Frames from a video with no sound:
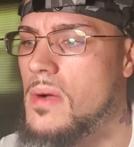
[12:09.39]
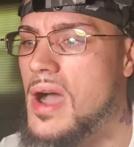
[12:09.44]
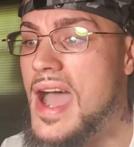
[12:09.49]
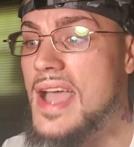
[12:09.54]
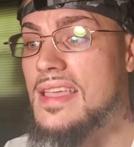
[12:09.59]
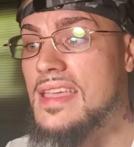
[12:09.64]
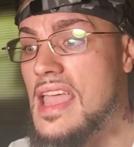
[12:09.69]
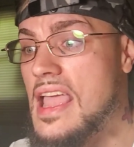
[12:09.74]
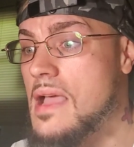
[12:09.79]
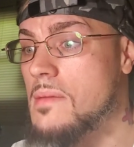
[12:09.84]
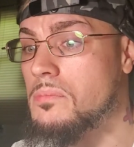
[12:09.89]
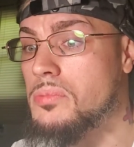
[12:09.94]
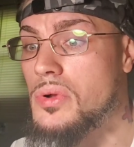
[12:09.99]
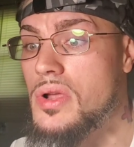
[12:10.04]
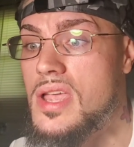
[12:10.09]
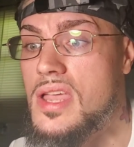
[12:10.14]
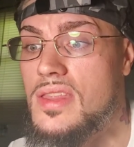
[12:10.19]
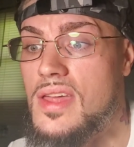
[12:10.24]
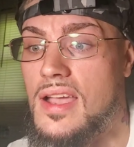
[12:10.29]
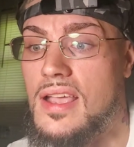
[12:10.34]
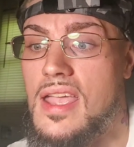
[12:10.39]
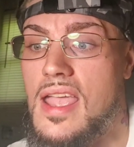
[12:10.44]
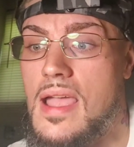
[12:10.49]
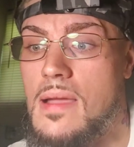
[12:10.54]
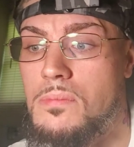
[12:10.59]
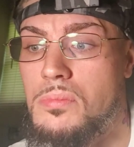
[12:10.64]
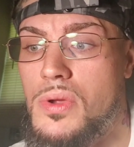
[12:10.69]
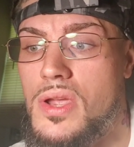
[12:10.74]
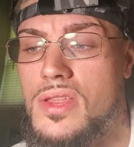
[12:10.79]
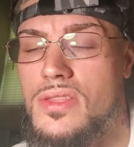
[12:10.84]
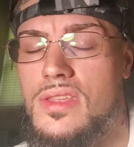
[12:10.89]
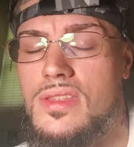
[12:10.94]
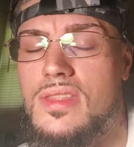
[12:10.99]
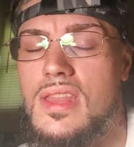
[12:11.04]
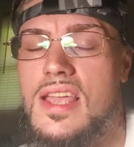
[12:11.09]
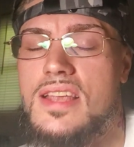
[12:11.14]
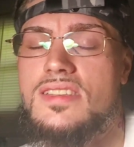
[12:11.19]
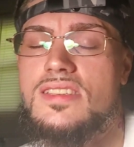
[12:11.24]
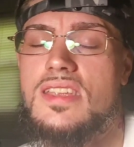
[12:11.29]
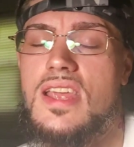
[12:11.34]
I can't breathe, and
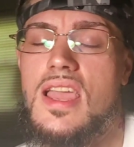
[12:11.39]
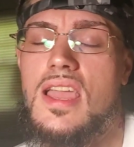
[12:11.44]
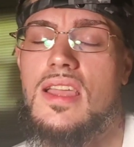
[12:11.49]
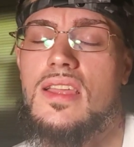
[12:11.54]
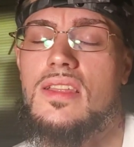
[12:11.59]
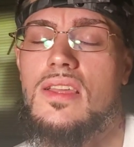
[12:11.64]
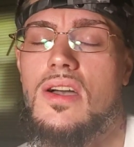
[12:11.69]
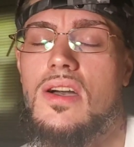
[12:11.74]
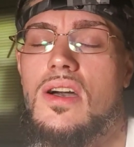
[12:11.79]
they say,